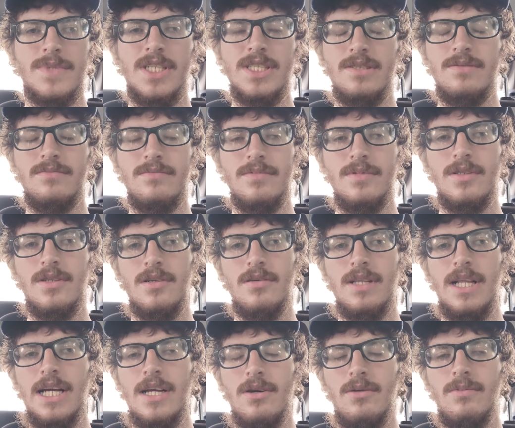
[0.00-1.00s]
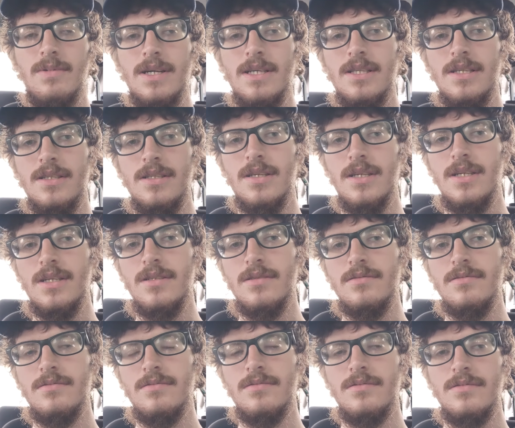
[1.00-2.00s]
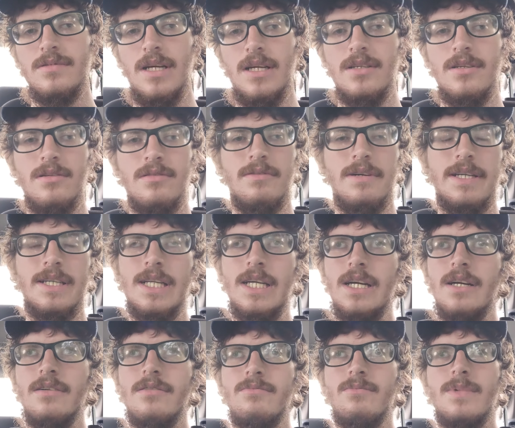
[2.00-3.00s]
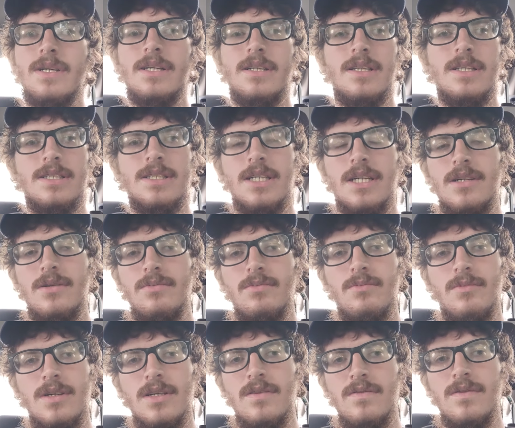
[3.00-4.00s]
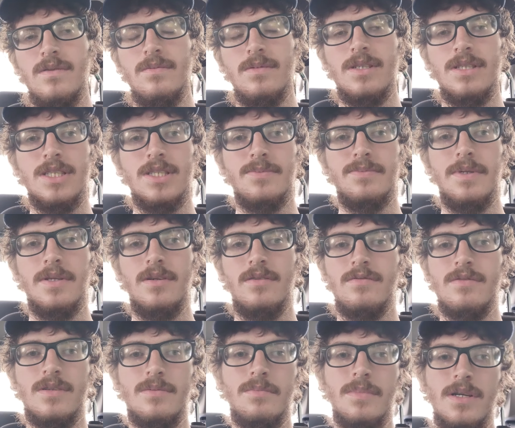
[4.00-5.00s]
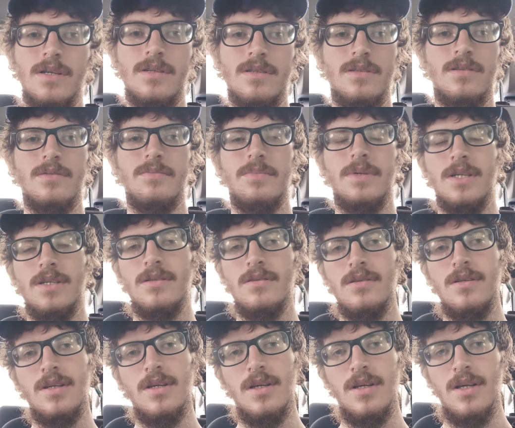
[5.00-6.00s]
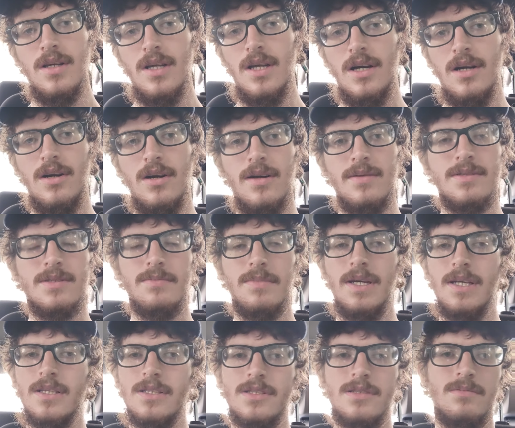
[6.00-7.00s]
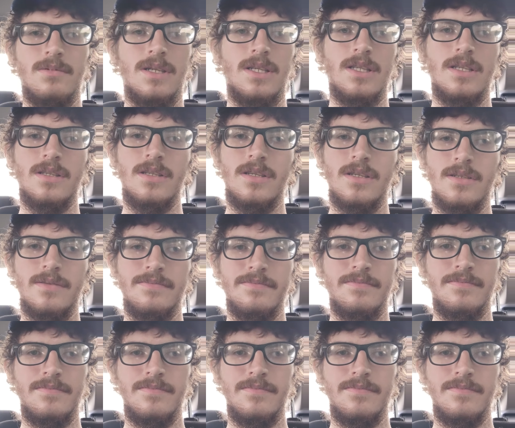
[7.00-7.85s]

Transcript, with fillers: I, you know, like a weekly thing. I know right now weekly is not one of them because it's been over a month, but I hope to make this a weekly thing.